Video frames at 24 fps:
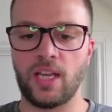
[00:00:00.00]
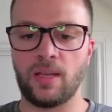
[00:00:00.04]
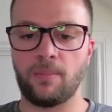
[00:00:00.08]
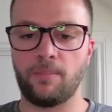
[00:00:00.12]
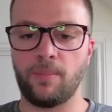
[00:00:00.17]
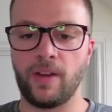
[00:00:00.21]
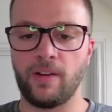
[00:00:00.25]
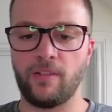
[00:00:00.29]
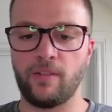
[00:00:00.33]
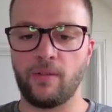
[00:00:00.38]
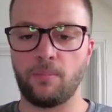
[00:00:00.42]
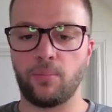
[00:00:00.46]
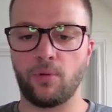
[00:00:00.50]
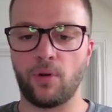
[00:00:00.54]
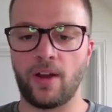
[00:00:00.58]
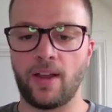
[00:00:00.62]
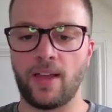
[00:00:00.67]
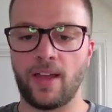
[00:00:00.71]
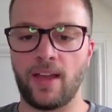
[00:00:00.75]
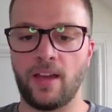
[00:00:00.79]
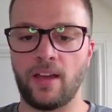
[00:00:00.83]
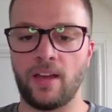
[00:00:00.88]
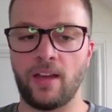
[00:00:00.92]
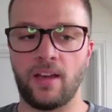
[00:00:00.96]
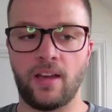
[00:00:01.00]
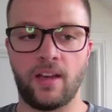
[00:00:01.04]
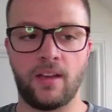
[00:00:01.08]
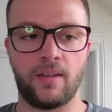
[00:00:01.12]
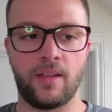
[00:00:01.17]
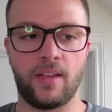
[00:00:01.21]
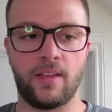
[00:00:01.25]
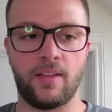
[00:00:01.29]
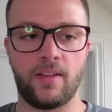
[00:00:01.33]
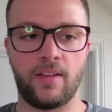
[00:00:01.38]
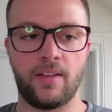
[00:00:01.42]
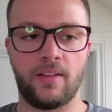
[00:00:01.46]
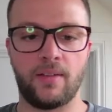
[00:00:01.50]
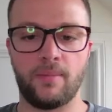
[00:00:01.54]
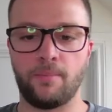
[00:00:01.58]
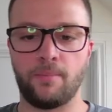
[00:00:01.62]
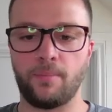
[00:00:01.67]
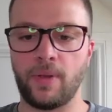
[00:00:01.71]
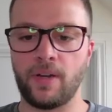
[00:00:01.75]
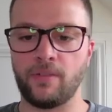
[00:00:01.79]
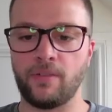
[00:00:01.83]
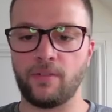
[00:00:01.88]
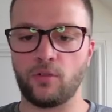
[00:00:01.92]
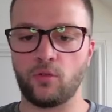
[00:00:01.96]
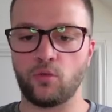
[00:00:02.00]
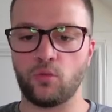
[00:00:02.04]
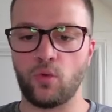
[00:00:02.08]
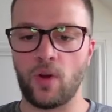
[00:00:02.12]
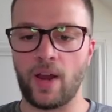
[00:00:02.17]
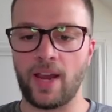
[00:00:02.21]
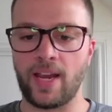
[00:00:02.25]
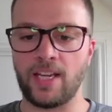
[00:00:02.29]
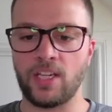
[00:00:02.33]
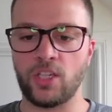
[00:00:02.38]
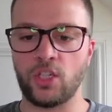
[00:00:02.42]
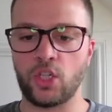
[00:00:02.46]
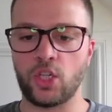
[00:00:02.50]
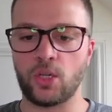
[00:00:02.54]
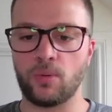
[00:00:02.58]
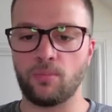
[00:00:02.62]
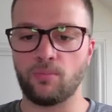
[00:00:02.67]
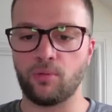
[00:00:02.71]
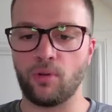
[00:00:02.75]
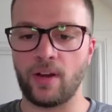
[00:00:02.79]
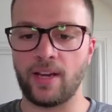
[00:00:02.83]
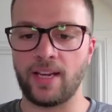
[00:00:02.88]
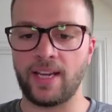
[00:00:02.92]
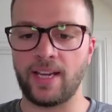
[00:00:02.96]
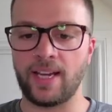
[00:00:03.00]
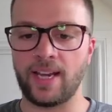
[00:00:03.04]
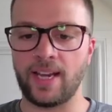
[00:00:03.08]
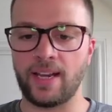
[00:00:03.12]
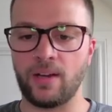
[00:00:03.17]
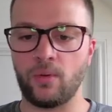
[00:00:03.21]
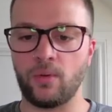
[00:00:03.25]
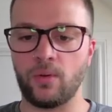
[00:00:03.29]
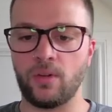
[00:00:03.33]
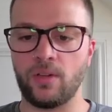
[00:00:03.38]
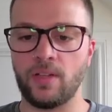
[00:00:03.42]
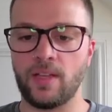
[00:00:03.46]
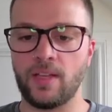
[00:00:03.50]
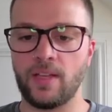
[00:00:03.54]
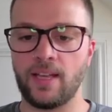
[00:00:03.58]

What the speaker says: bit of a range breakout,